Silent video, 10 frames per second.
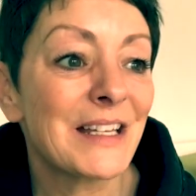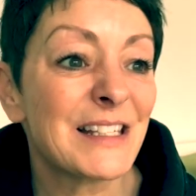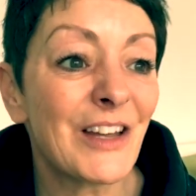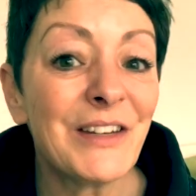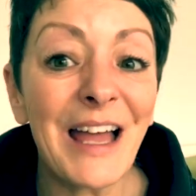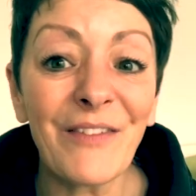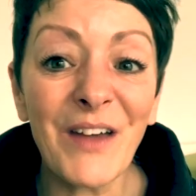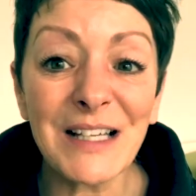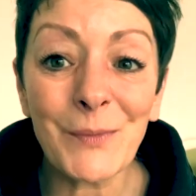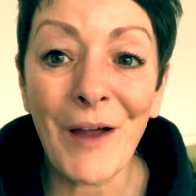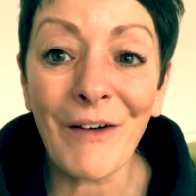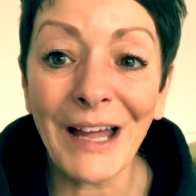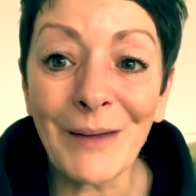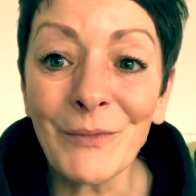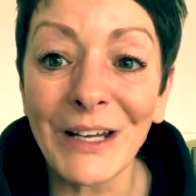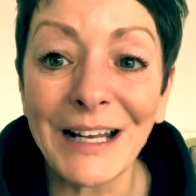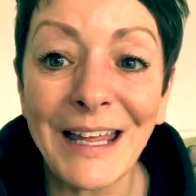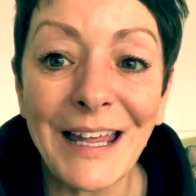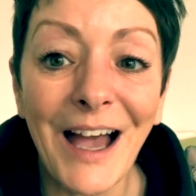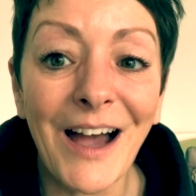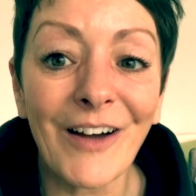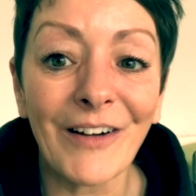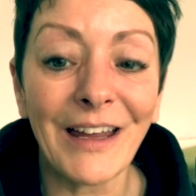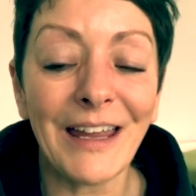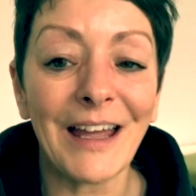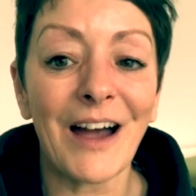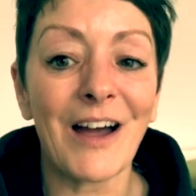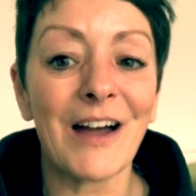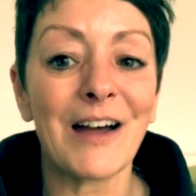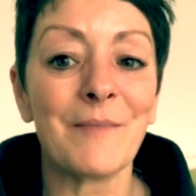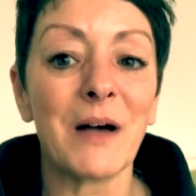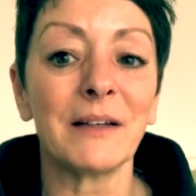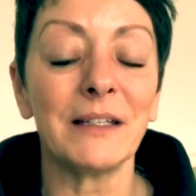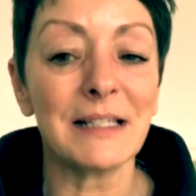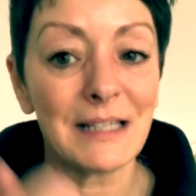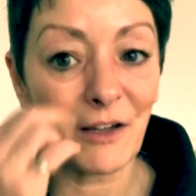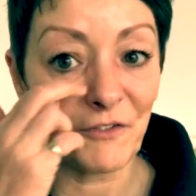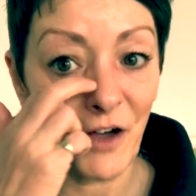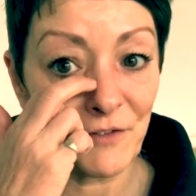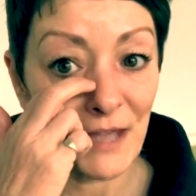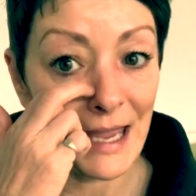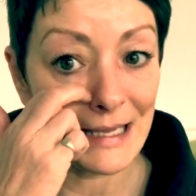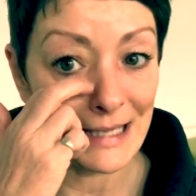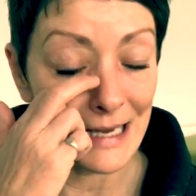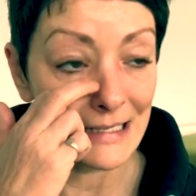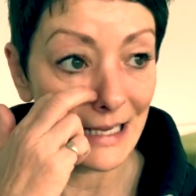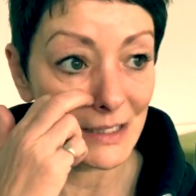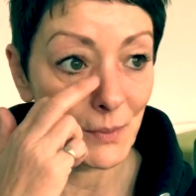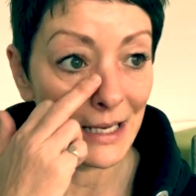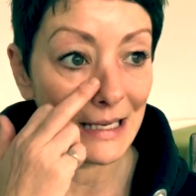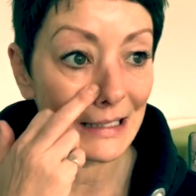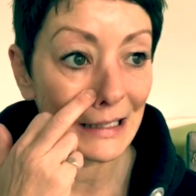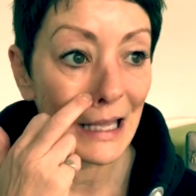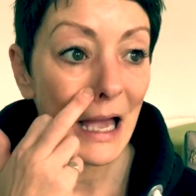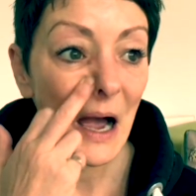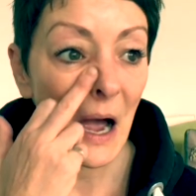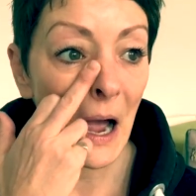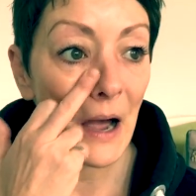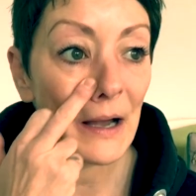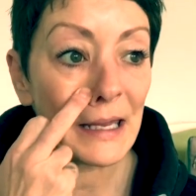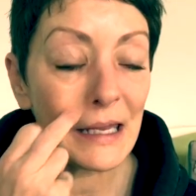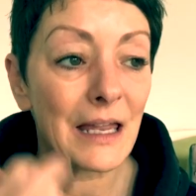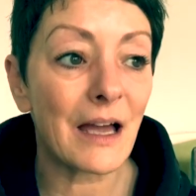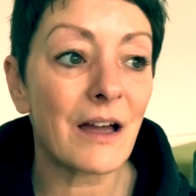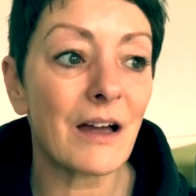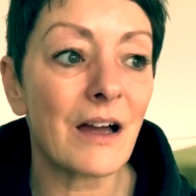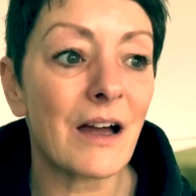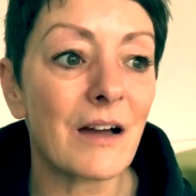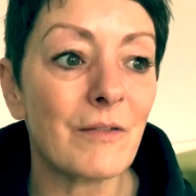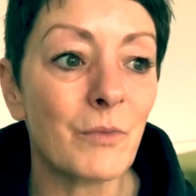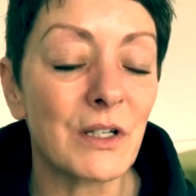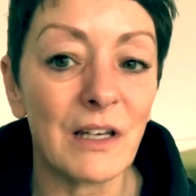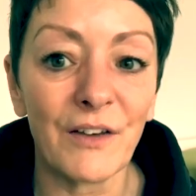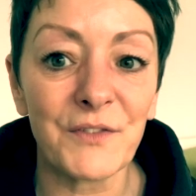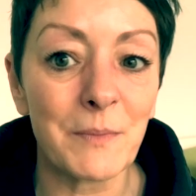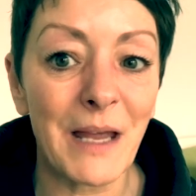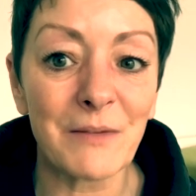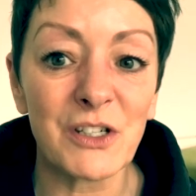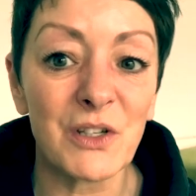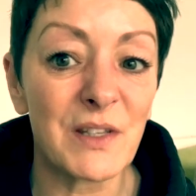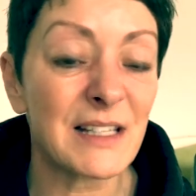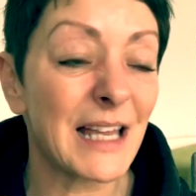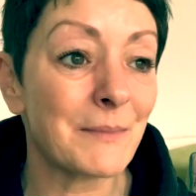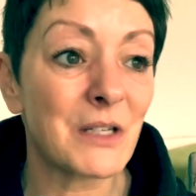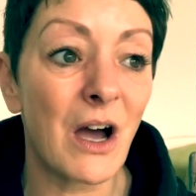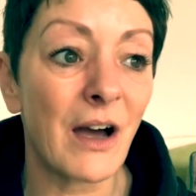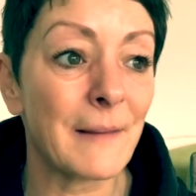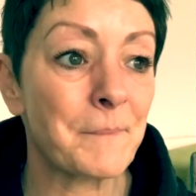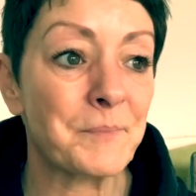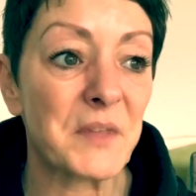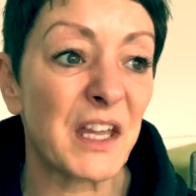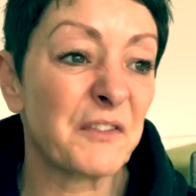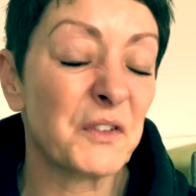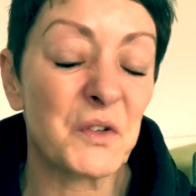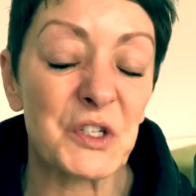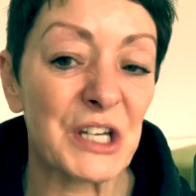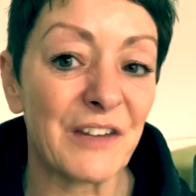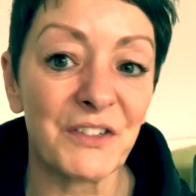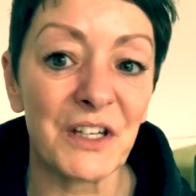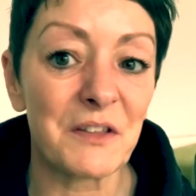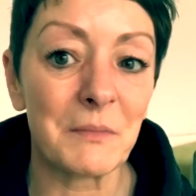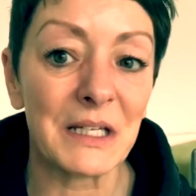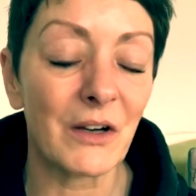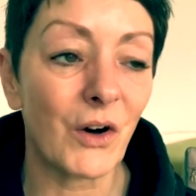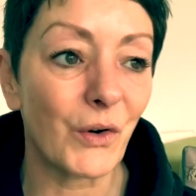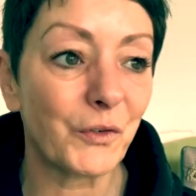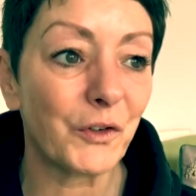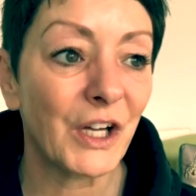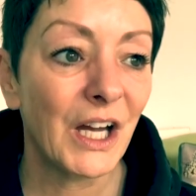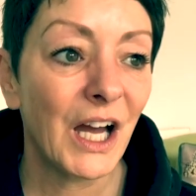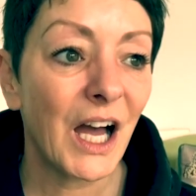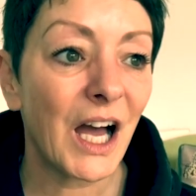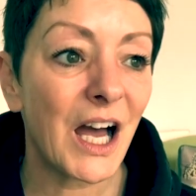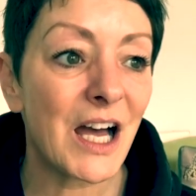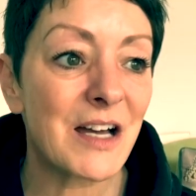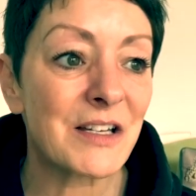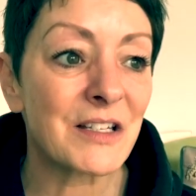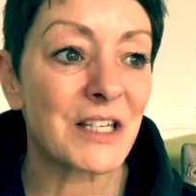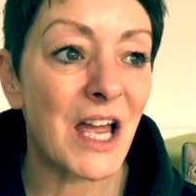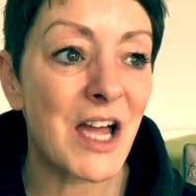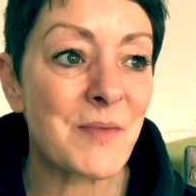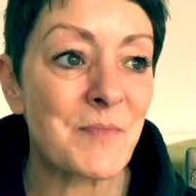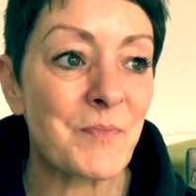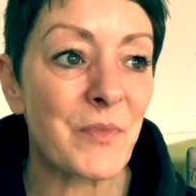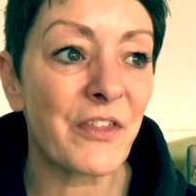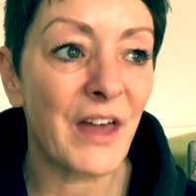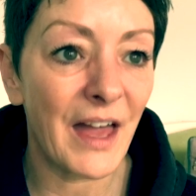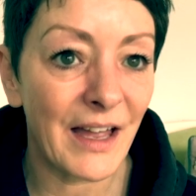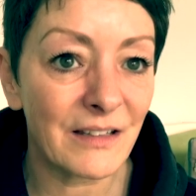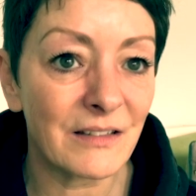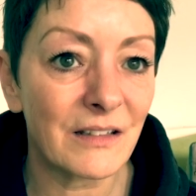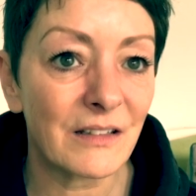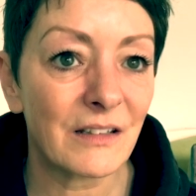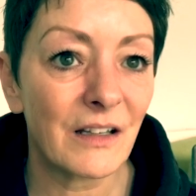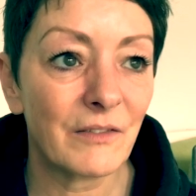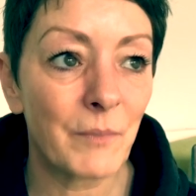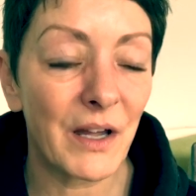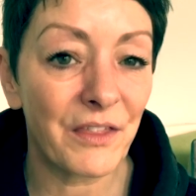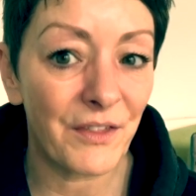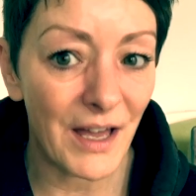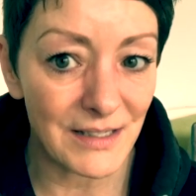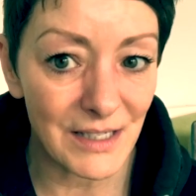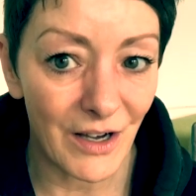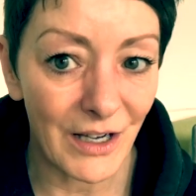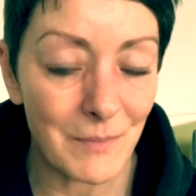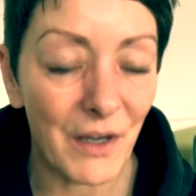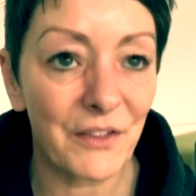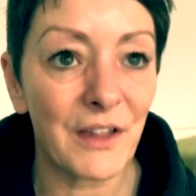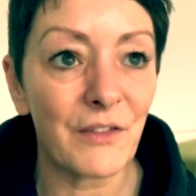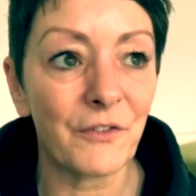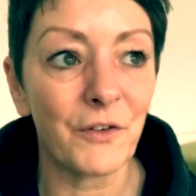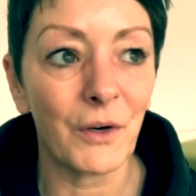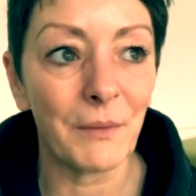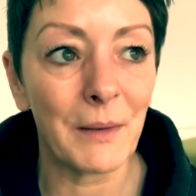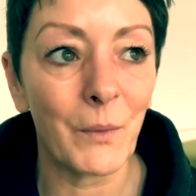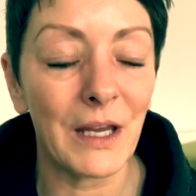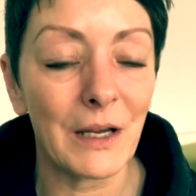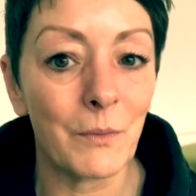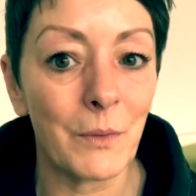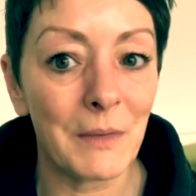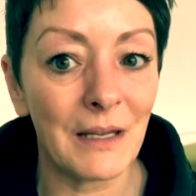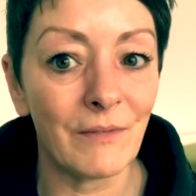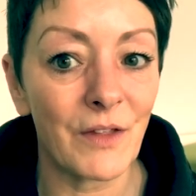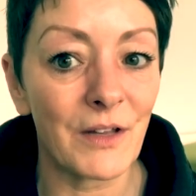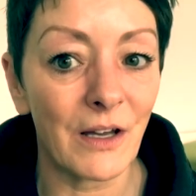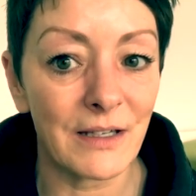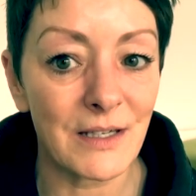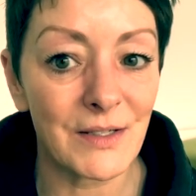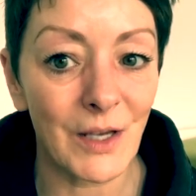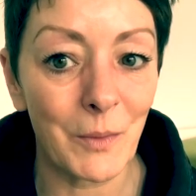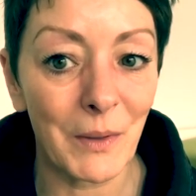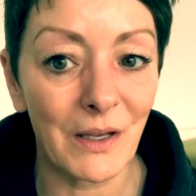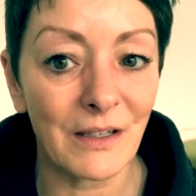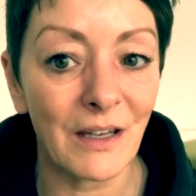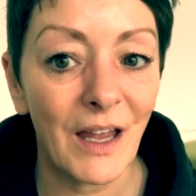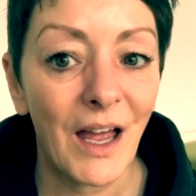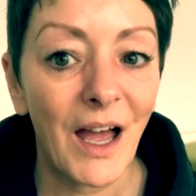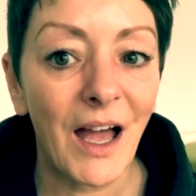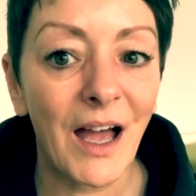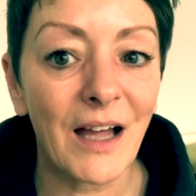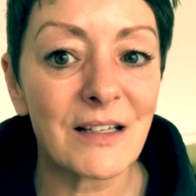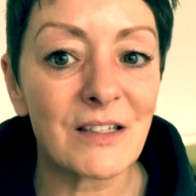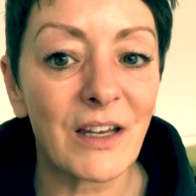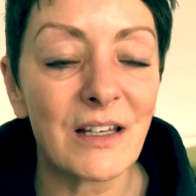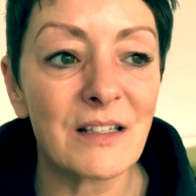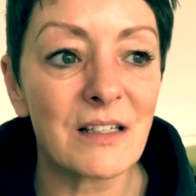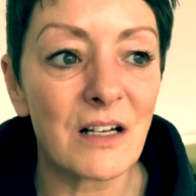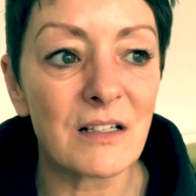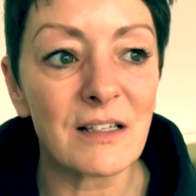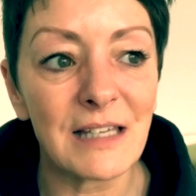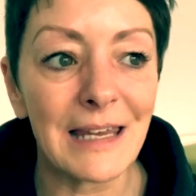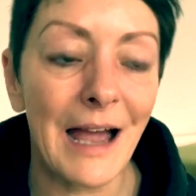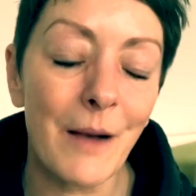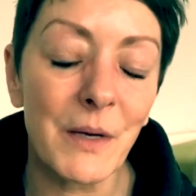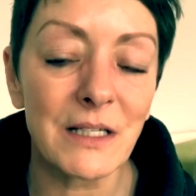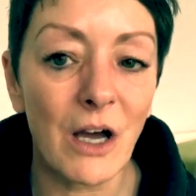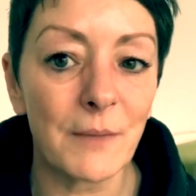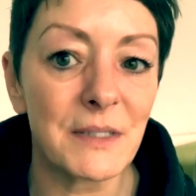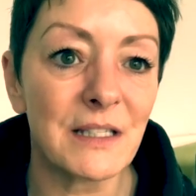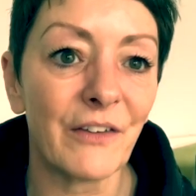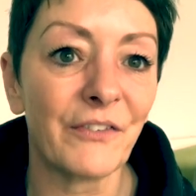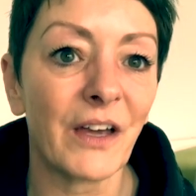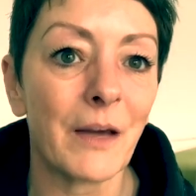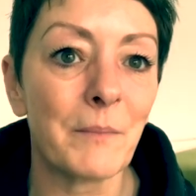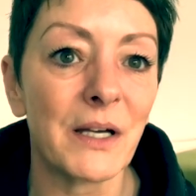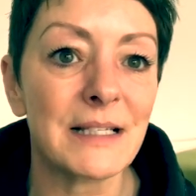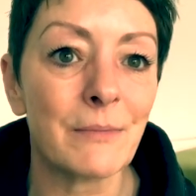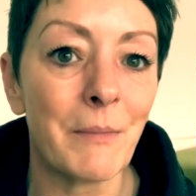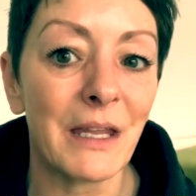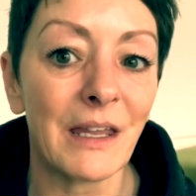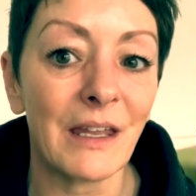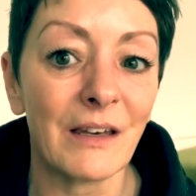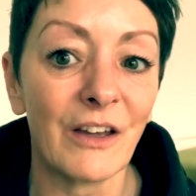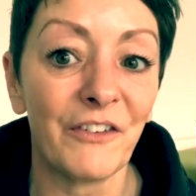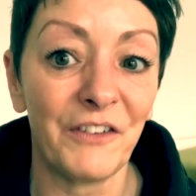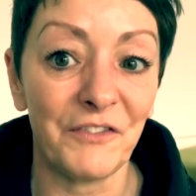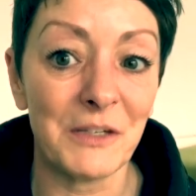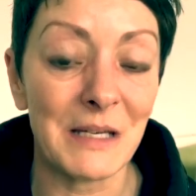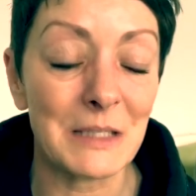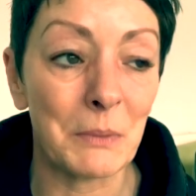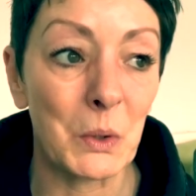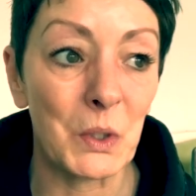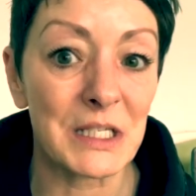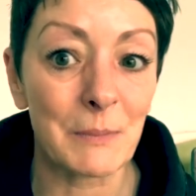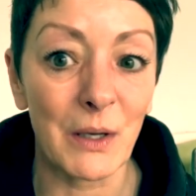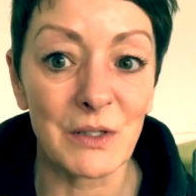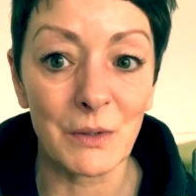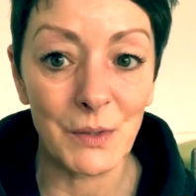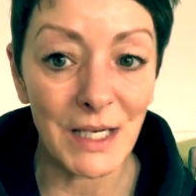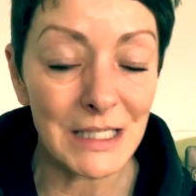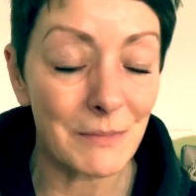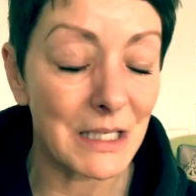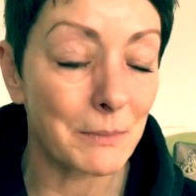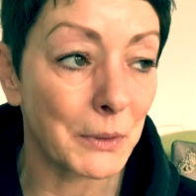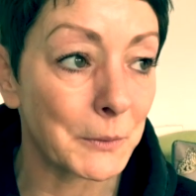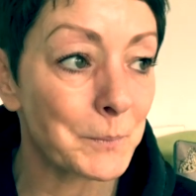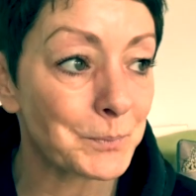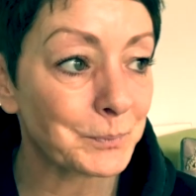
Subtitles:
So yeah, that's where I am really. I'm going to stick at 5K again next week. I would love to be able to do the same time, if not shave another minute off. And then by that time, I think the following week will mean that the Lido's open and I can start to see how my times differ by swimming in a 50 meter pool as opposed to a 20 meter pool.